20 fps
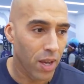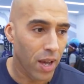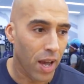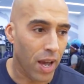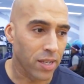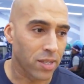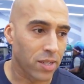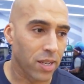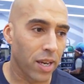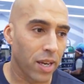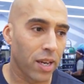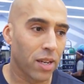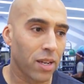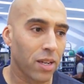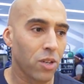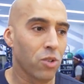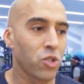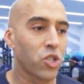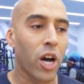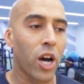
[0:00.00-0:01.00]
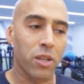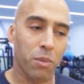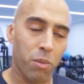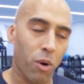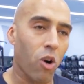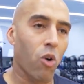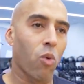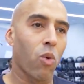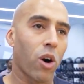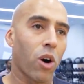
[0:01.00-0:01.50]
I said, you shot the
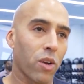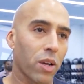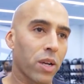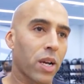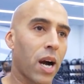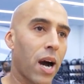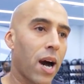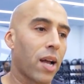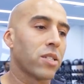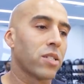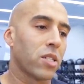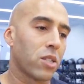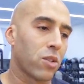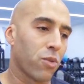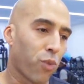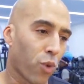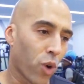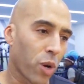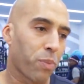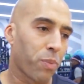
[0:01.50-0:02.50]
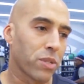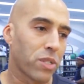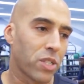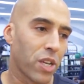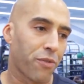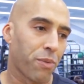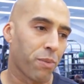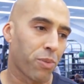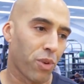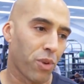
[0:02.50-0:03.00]
ball well in college at
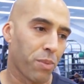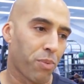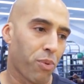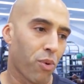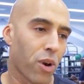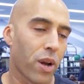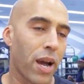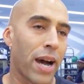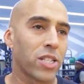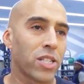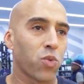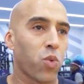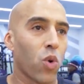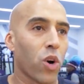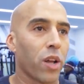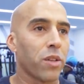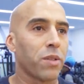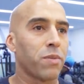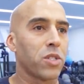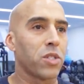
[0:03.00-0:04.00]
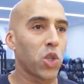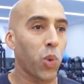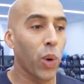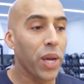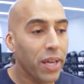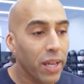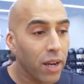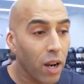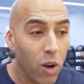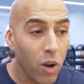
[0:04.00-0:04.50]
40% from 3-point. I just want to
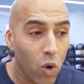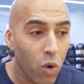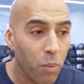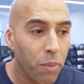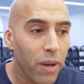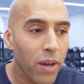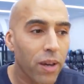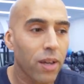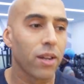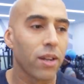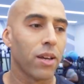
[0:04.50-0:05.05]
tweak it a little bit.